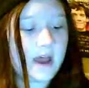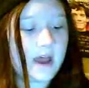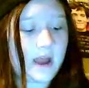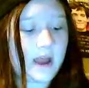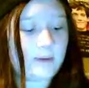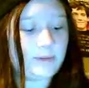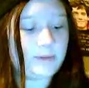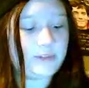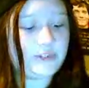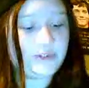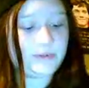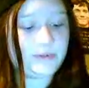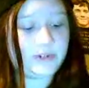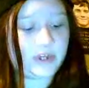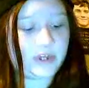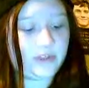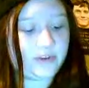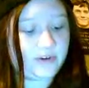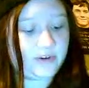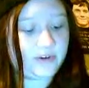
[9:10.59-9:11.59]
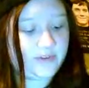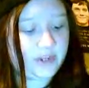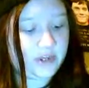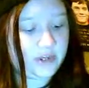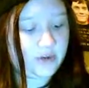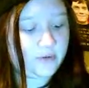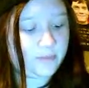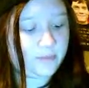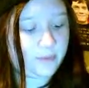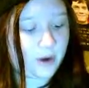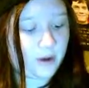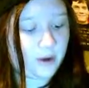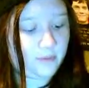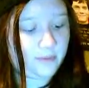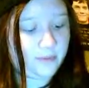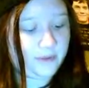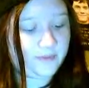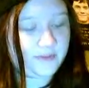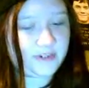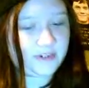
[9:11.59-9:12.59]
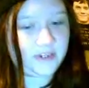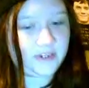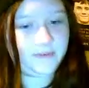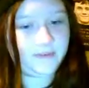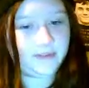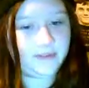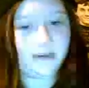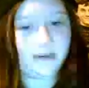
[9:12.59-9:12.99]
I will do another video probably on the Divas.